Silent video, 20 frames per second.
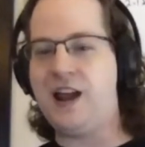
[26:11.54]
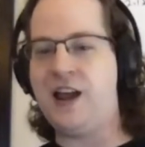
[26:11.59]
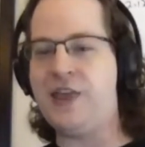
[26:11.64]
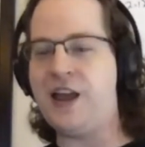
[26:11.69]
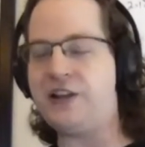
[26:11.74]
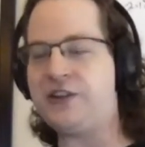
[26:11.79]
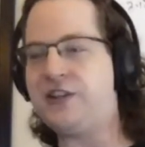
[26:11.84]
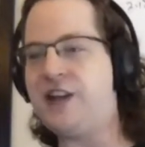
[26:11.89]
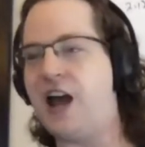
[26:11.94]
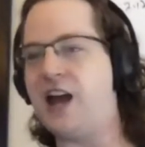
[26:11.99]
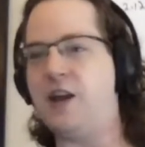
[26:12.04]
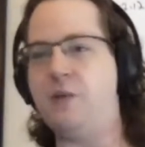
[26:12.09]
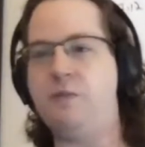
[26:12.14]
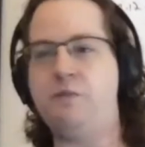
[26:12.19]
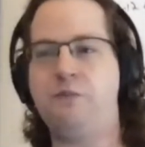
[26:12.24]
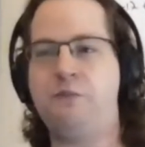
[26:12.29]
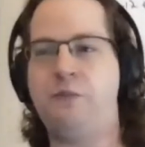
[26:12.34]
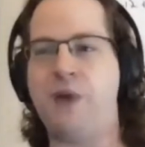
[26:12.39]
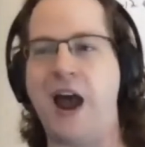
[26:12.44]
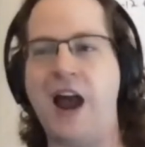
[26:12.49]
and that's not
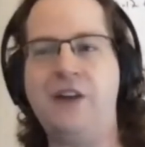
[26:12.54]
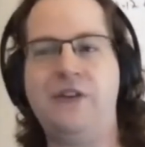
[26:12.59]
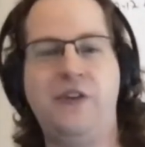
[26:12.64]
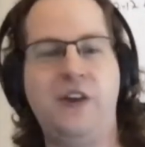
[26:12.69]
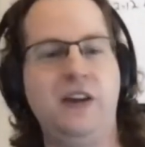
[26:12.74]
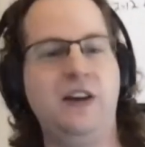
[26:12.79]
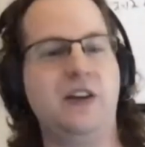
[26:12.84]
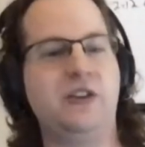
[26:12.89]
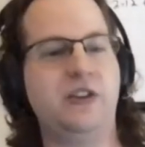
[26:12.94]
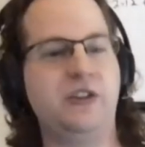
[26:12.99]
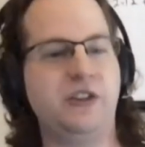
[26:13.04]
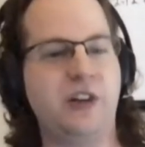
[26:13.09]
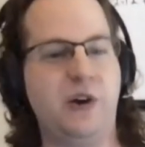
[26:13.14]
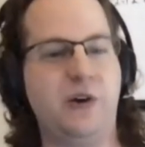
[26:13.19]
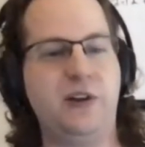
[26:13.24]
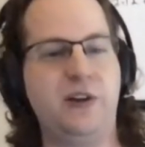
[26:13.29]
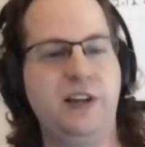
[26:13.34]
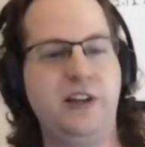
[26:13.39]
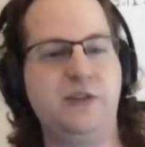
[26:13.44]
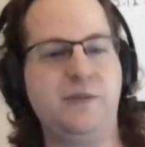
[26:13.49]
a bad thing
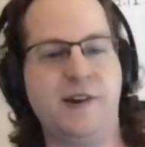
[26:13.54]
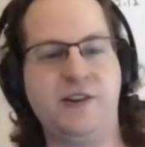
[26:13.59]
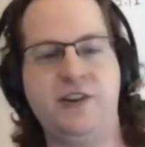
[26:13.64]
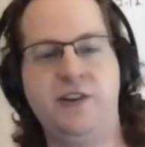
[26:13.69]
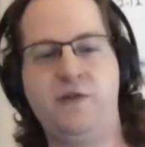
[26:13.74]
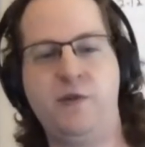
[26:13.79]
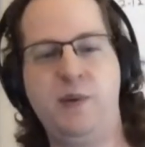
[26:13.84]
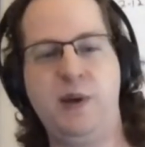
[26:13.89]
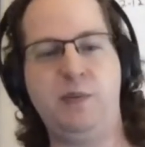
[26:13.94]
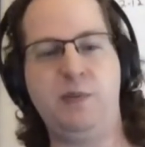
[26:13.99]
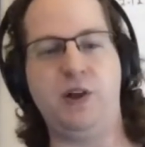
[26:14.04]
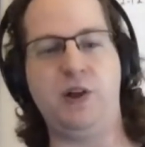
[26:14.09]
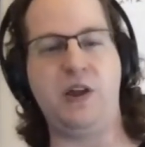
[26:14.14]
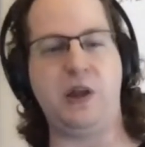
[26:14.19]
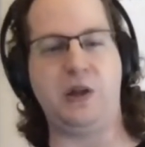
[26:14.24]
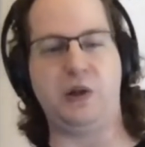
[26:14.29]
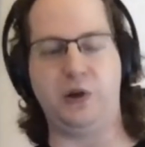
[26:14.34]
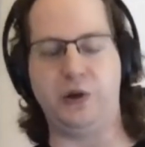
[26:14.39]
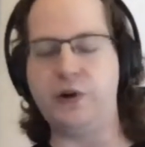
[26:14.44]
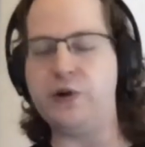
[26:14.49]
necessarily, especially for people
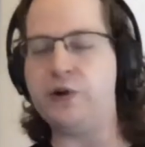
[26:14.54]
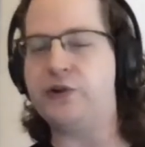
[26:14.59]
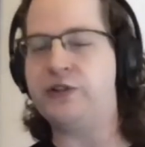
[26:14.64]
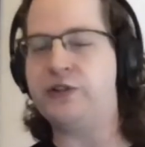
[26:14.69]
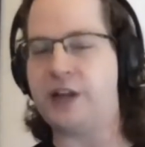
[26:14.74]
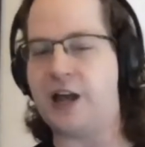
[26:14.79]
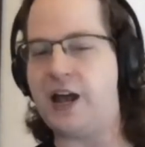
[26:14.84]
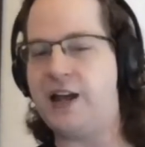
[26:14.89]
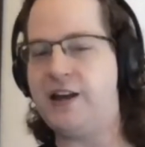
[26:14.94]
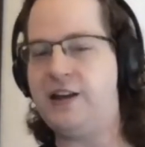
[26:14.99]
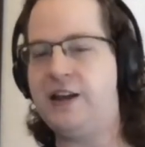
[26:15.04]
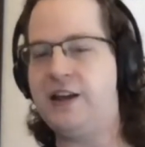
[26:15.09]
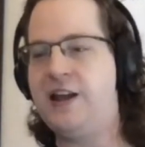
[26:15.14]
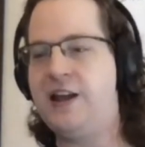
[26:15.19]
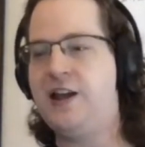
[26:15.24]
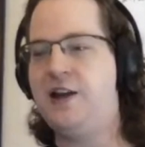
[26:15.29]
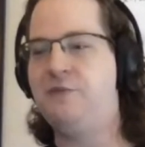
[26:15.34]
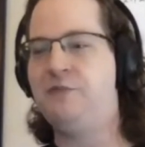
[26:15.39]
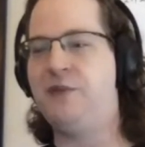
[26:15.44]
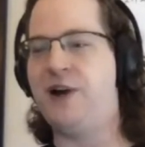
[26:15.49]
on the learner side,
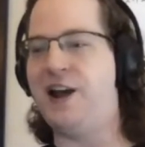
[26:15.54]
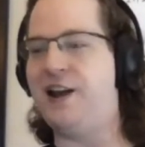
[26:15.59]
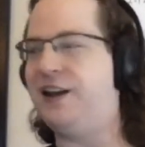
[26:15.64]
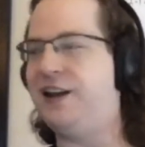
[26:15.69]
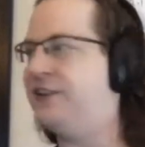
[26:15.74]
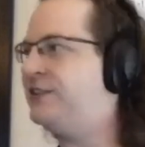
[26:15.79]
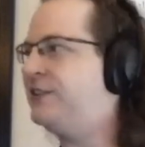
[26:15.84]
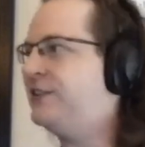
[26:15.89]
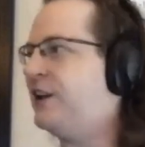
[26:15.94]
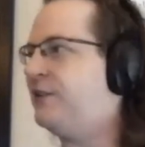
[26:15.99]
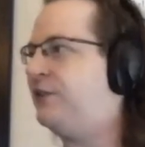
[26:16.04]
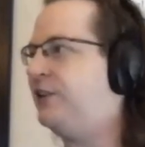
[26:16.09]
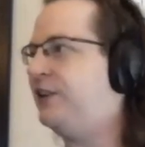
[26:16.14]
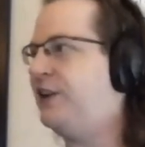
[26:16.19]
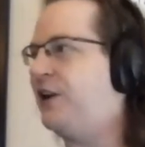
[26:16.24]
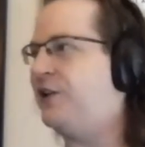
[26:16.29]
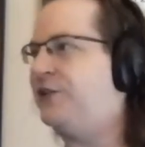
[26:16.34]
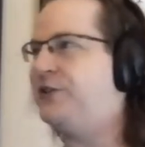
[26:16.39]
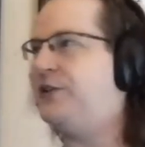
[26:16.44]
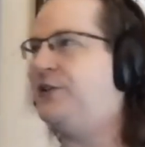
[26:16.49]
but it's
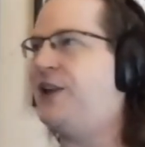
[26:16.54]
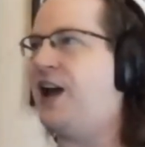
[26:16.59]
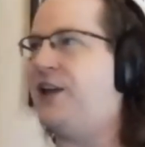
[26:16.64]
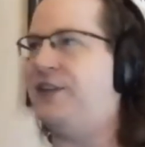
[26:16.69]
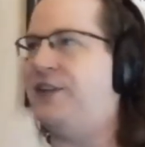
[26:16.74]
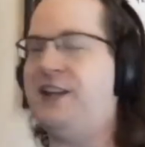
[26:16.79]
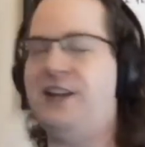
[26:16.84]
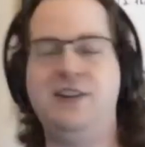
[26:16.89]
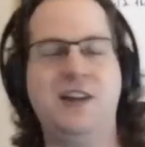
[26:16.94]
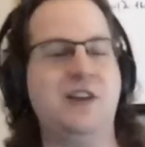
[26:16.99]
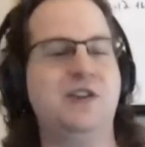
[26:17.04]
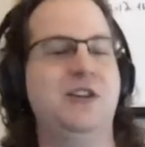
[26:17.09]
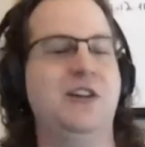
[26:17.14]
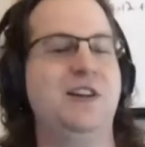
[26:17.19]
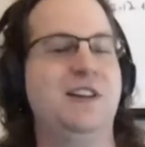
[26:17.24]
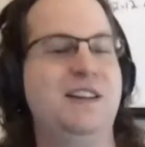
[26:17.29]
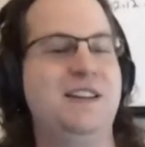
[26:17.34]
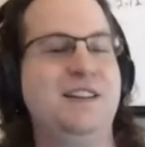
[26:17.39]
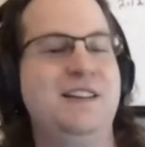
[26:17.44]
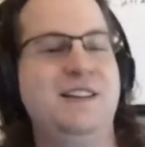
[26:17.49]
definitely also not the
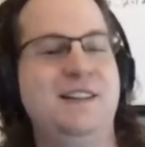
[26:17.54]
intention.